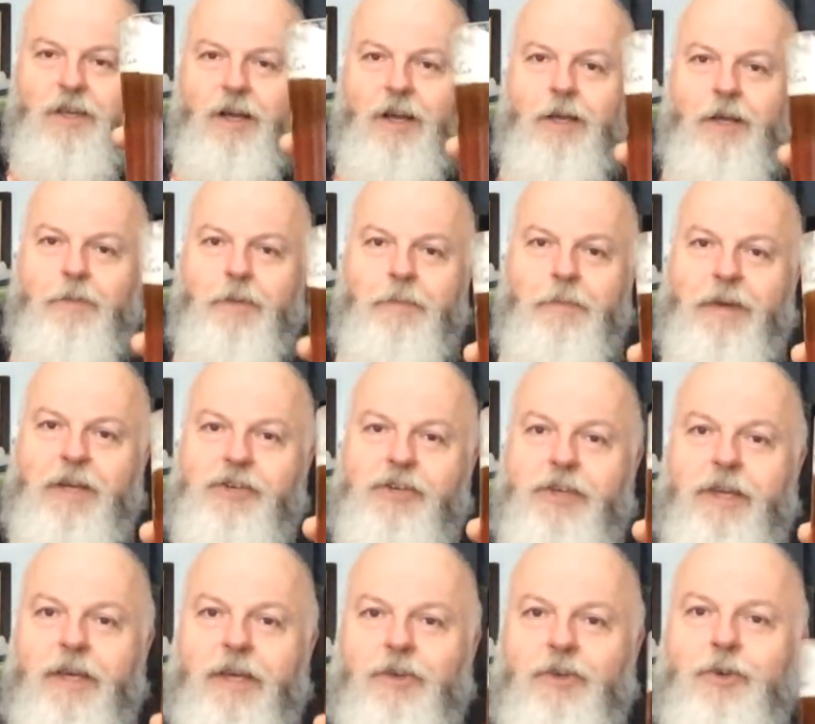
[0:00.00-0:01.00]
I hope you manage
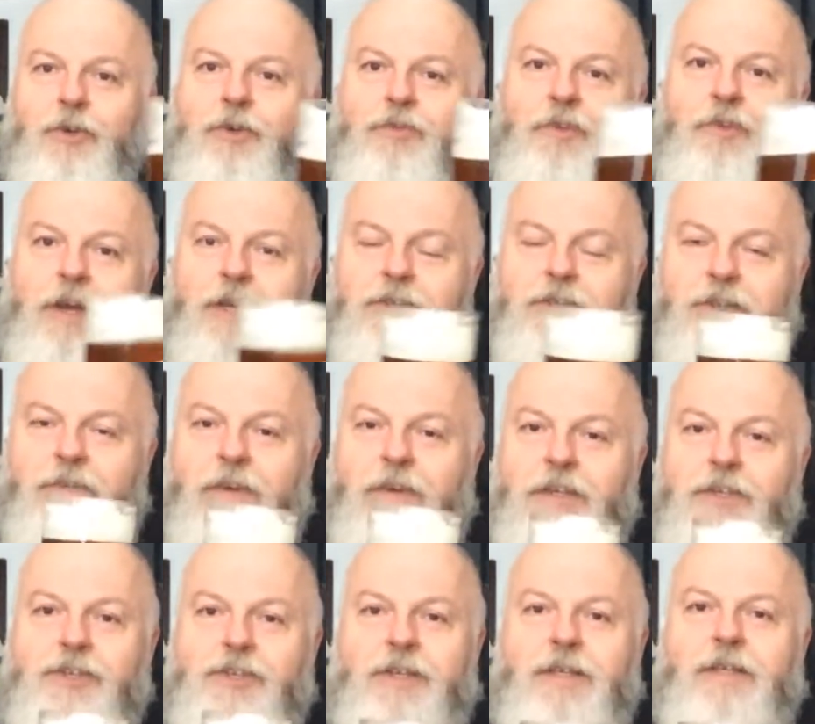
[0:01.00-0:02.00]
to get a good rest
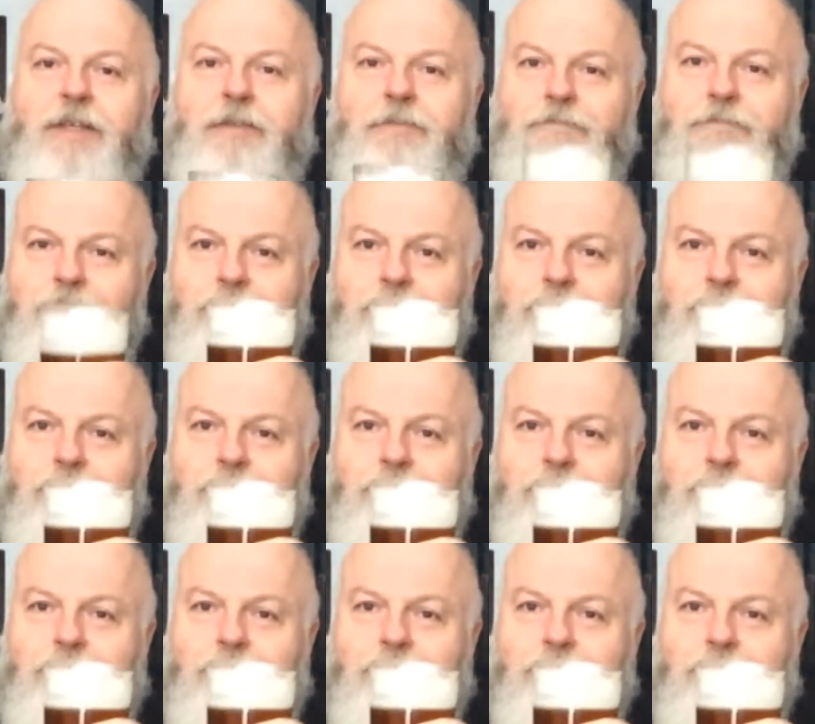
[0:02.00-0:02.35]
eventually.